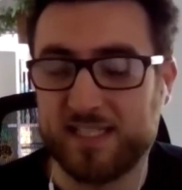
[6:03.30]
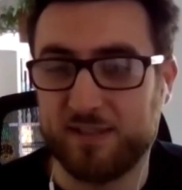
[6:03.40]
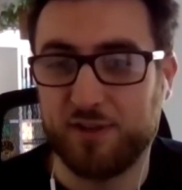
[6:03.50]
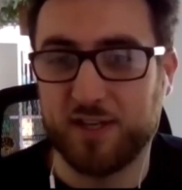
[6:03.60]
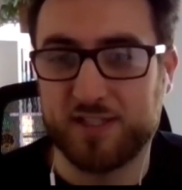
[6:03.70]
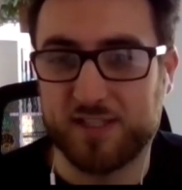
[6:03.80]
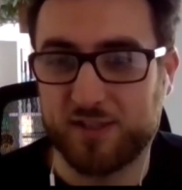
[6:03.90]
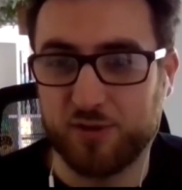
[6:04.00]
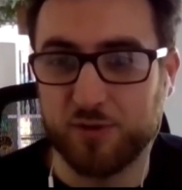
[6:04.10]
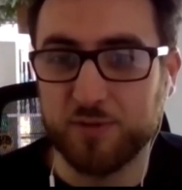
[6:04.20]
until you go to
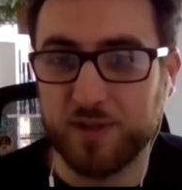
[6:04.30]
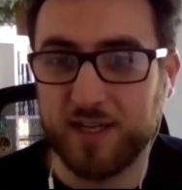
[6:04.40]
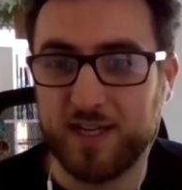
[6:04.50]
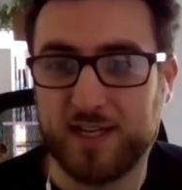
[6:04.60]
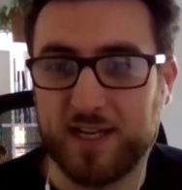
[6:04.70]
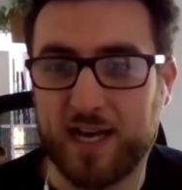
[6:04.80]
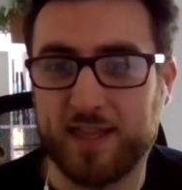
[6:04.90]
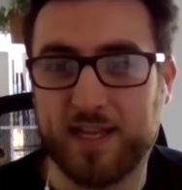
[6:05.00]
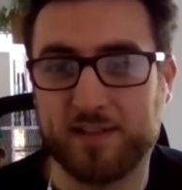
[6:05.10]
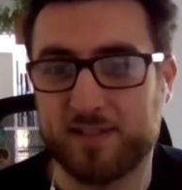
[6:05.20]
school, and
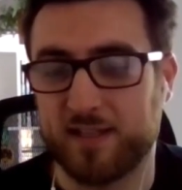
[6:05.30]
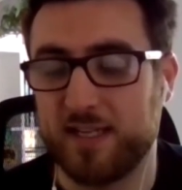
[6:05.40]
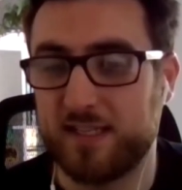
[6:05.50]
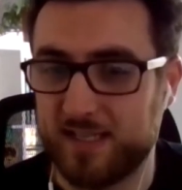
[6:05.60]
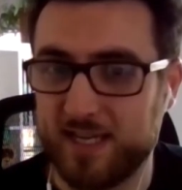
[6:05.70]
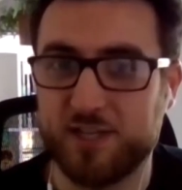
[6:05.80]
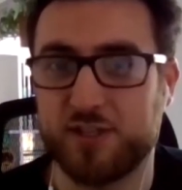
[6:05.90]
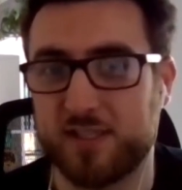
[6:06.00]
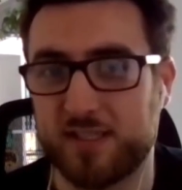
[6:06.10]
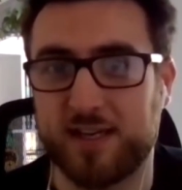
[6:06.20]
then suddenly the
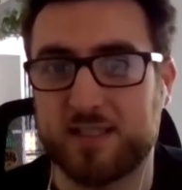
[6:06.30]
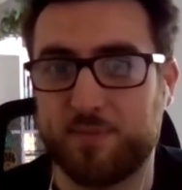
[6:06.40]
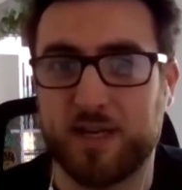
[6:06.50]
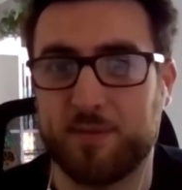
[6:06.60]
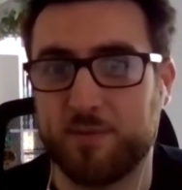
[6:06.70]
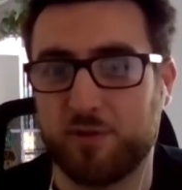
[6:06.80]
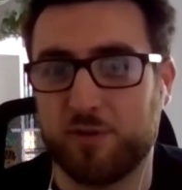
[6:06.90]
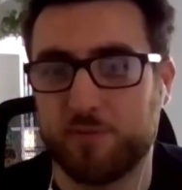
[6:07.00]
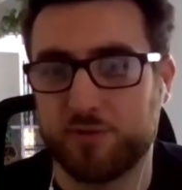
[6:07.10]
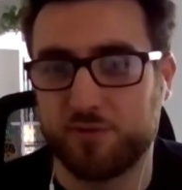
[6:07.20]
teachers start to become your role
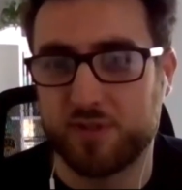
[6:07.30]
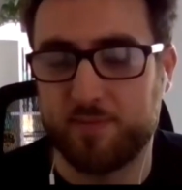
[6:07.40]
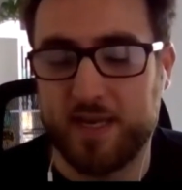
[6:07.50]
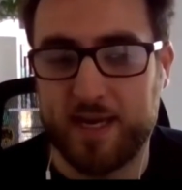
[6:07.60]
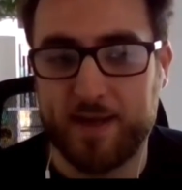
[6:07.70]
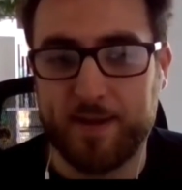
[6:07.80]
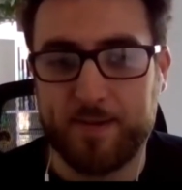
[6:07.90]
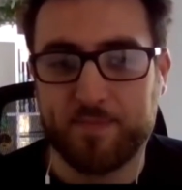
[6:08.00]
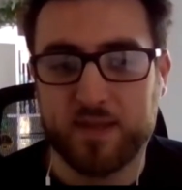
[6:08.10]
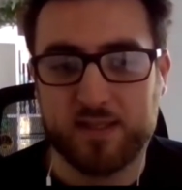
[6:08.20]
models a bit.
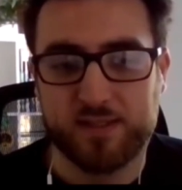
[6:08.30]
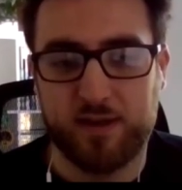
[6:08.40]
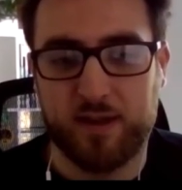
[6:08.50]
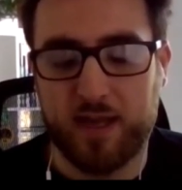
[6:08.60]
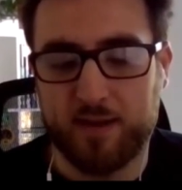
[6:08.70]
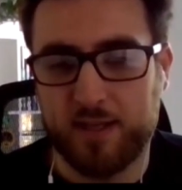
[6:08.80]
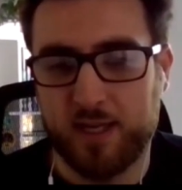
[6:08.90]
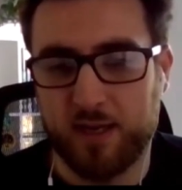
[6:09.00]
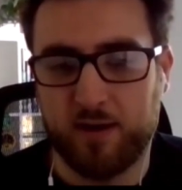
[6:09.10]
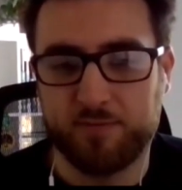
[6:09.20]
So
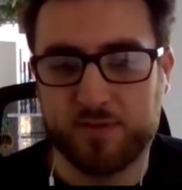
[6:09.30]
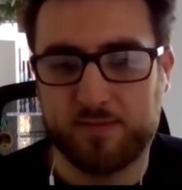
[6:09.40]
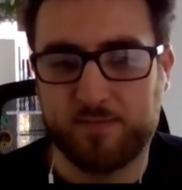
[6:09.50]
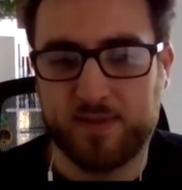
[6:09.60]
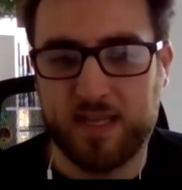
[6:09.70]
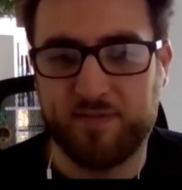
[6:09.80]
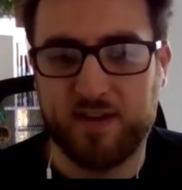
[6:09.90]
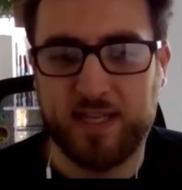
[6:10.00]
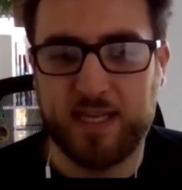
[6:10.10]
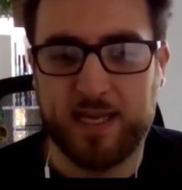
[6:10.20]
I was
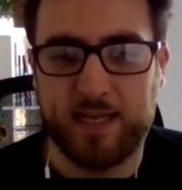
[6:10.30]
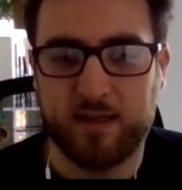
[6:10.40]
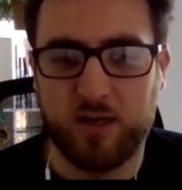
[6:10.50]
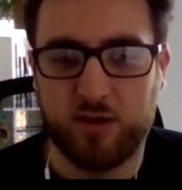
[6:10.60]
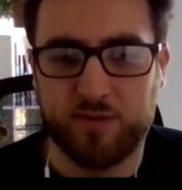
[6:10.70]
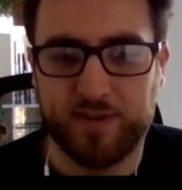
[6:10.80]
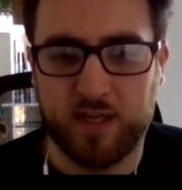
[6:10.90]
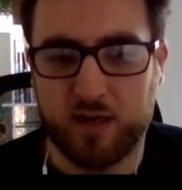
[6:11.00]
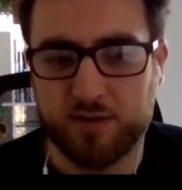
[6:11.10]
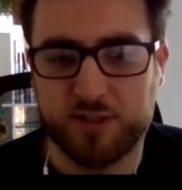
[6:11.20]
definitely getting a lot of
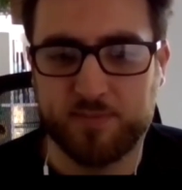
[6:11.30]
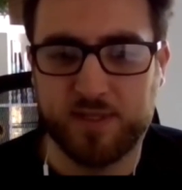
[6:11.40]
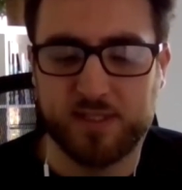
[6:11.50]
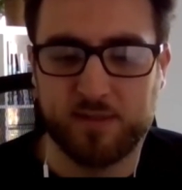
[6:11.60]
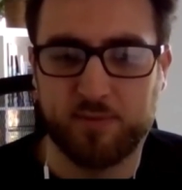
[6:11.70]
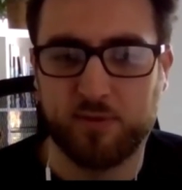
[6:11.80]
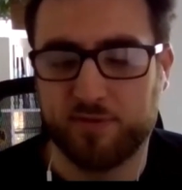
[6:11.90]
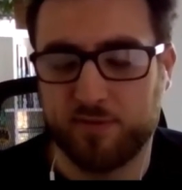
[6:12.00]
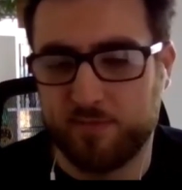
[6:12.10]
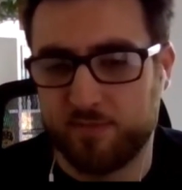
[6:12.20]
encouragement and support
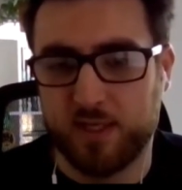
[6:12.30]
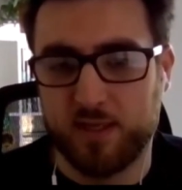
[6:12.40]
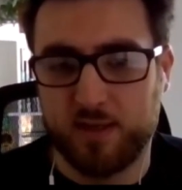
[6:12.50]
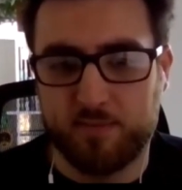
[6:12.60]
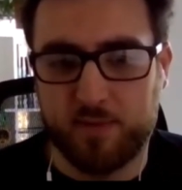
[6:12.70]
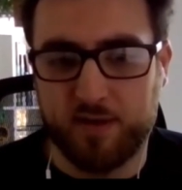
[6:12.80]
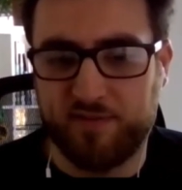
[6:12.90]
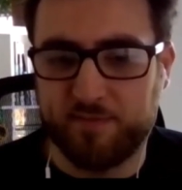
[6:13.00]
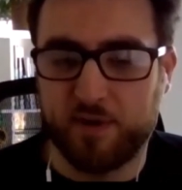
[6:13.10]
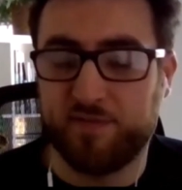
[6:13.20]
from my
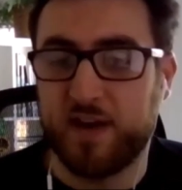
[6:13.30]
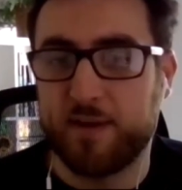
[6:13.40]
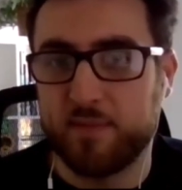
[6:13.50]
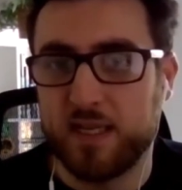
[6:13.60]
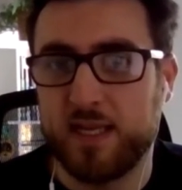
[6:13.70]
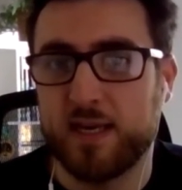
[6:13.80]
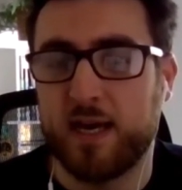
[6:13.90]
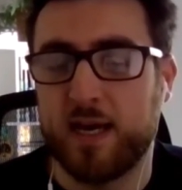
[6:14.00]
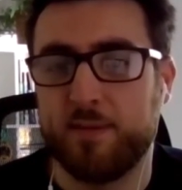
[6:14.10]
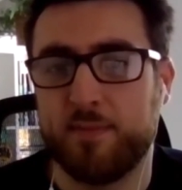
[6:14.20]
family.
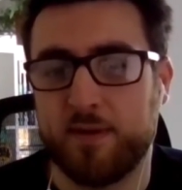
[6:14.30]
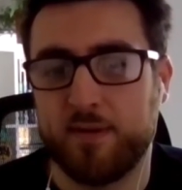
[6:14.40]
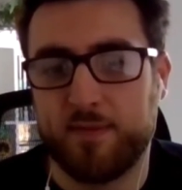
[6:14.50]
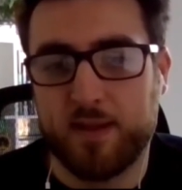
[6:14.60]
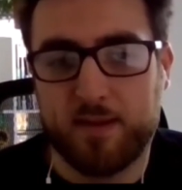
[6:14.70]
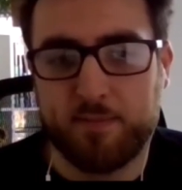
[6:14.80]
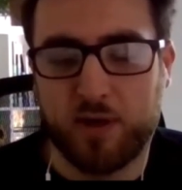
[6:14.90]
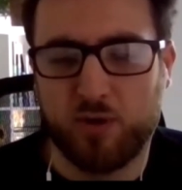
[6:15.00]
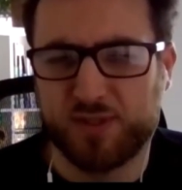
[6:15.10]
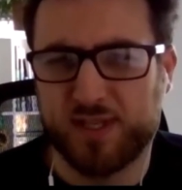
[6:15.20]

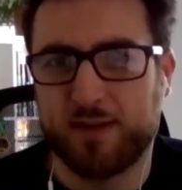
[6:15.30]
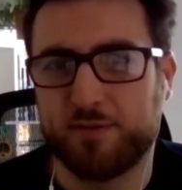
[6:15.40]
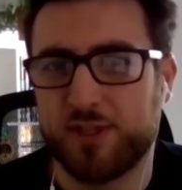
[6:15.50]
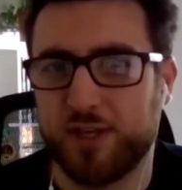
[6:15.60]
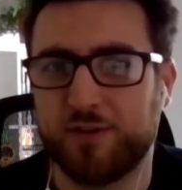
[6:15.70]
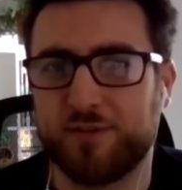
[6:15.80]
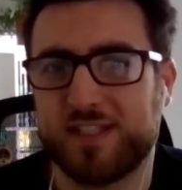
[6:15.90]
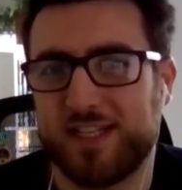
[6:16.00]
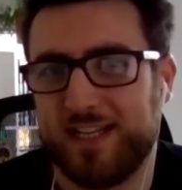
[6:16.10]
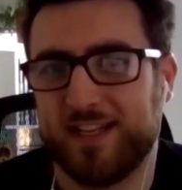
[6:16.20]
But also there was,
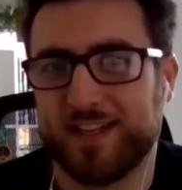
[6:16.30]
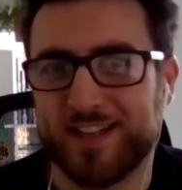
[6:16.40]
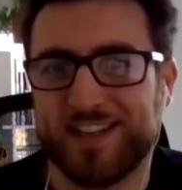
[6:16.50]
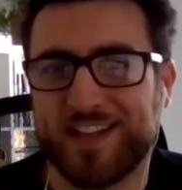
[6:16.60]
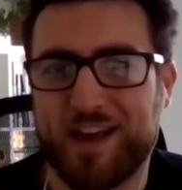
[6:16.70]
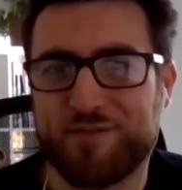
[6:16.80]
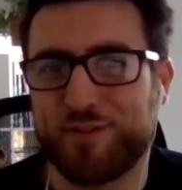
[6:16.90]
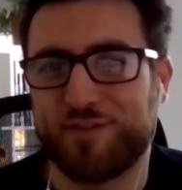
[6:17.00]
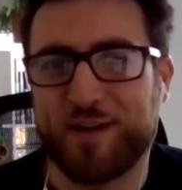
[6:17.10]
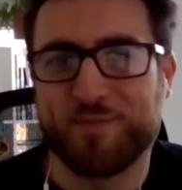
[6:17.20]
obviously every
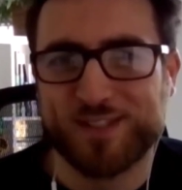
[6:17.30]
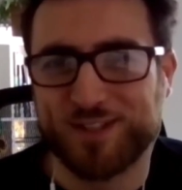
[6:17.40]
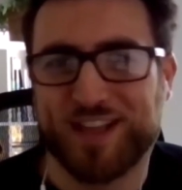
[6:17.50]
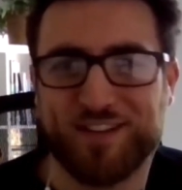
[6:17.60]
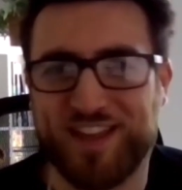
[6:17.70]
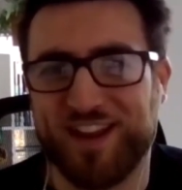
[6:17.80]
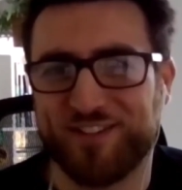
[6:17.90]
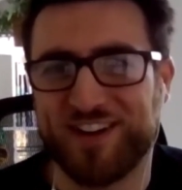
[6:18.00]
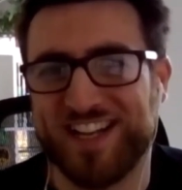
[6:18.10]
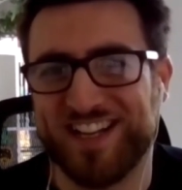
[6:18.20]
family's got their thing,
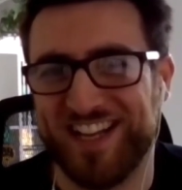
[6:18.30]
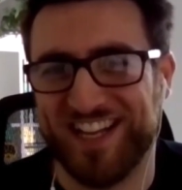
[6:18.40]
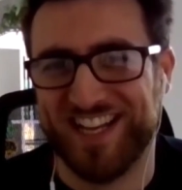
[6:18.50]
right?